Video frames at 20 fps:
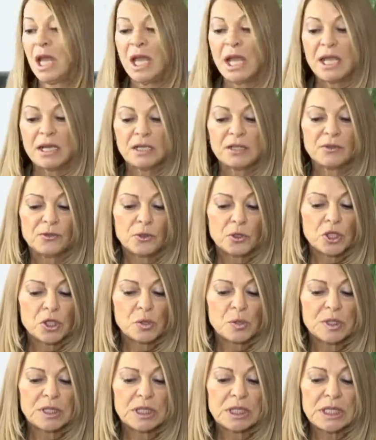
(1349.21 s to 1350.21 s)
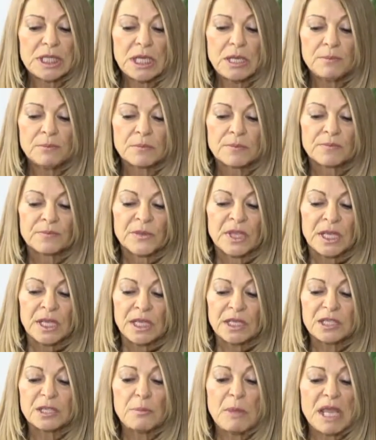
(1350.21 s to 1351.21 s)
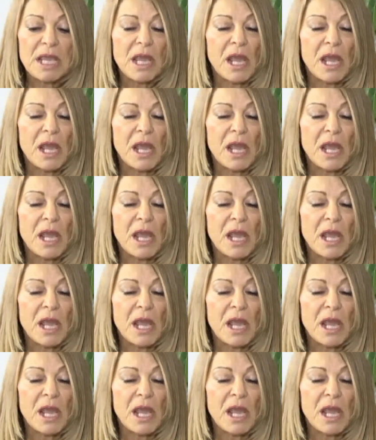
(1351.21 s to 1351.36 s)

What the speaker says: And unfortunately, it may